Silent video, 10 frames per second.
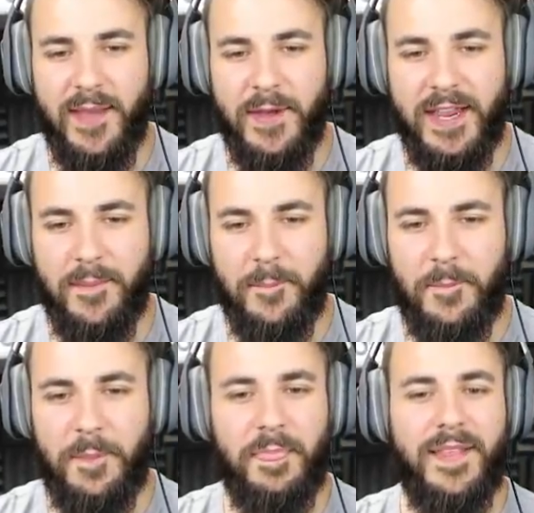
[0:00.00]
here, mate.
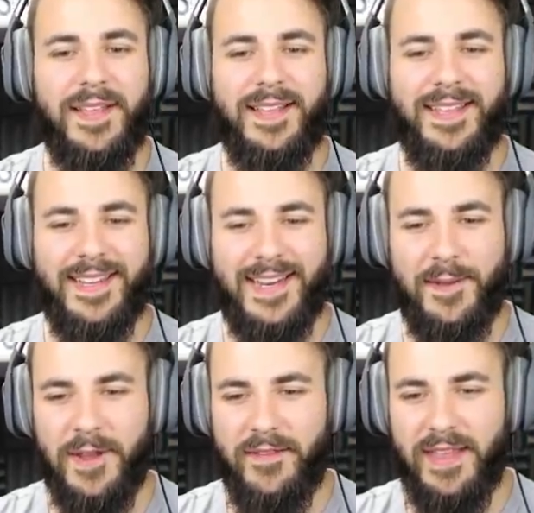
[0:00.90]

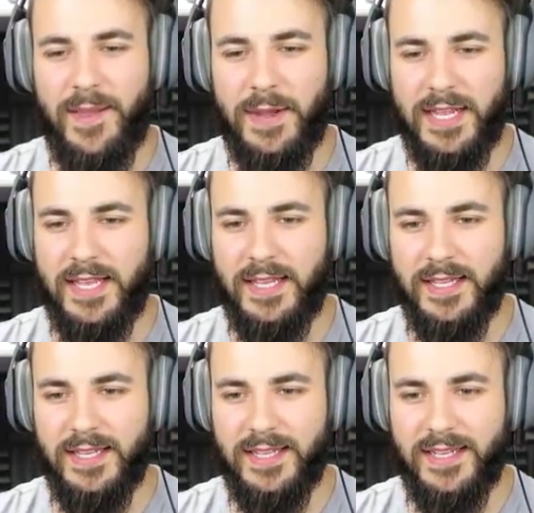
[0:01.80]
Come over here, buddy.
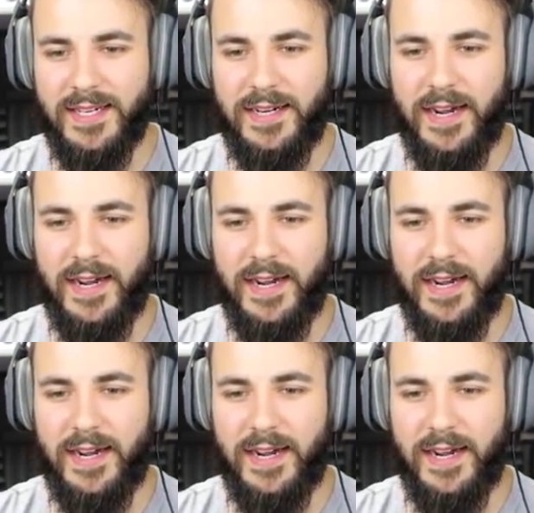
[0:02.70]
All